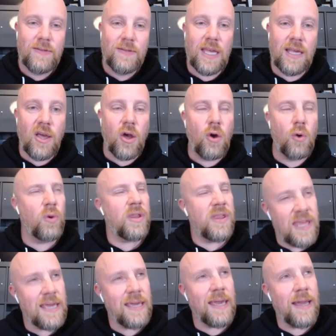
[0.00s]
they go, we're
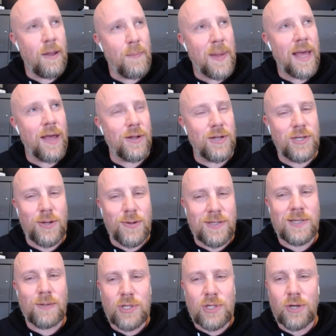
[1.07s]
thinking about
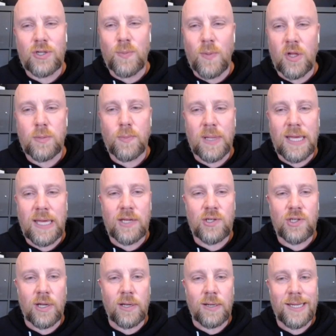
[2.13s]
doing some church
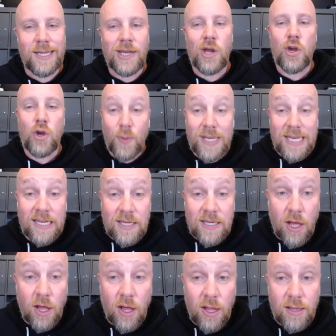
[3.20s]
multiplication. You know who we need to
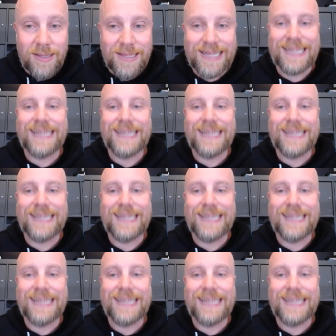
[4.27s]
call?